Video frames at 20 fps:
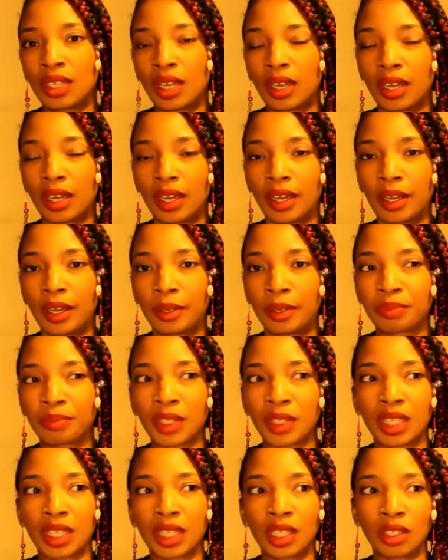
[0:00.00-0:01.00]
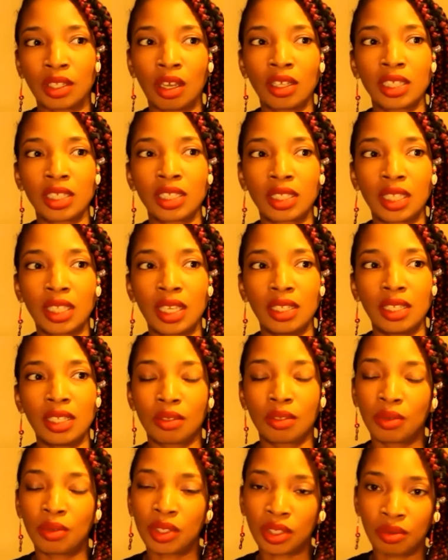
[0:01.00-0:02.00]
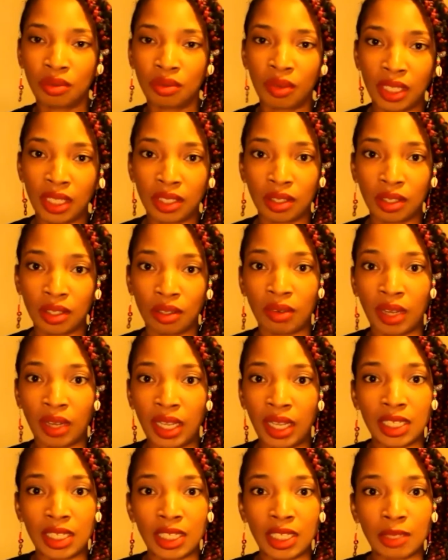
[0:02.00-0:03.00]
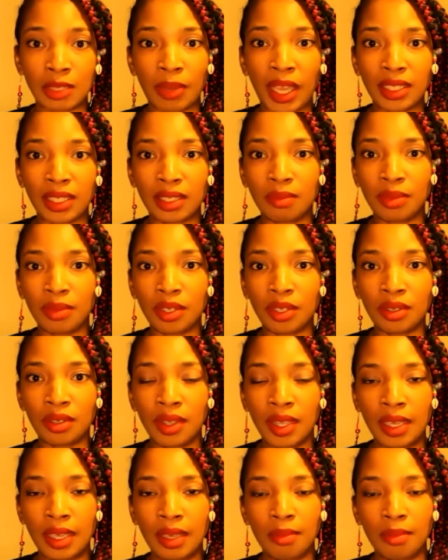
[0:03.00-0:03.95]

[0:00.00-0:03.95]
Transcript: The law states that we're to ride to the right as possible,